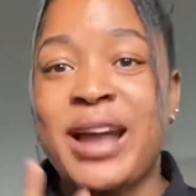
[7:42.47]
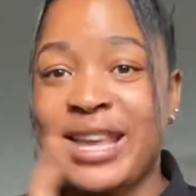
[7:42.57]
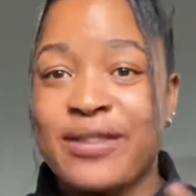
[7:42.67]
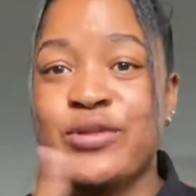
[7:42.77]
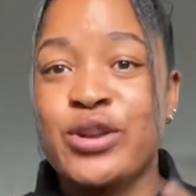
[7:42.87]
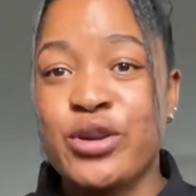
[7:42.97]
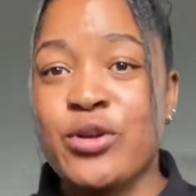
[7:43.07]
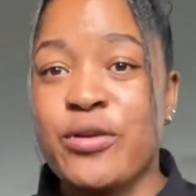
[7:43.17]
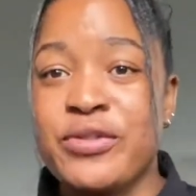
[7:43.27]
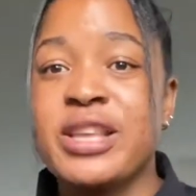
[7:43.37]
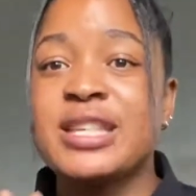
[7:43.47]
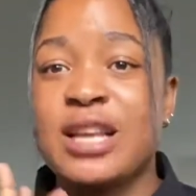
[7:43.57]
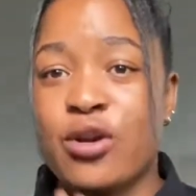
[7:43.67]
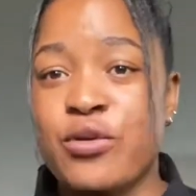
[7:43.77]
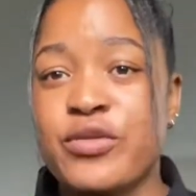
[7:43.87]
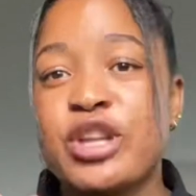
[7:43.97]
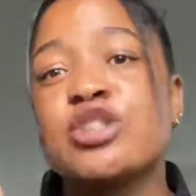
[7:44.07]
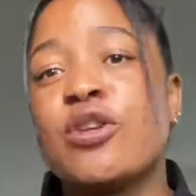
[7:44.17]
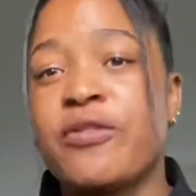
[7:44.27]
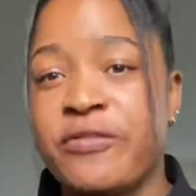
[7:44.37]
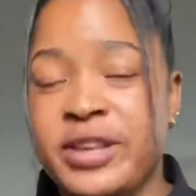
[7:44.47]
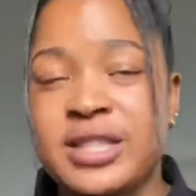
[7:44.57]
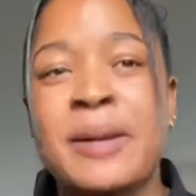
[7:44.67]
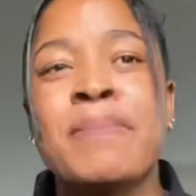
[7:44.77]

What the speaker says: I gave you the inconvenience and convenience of it.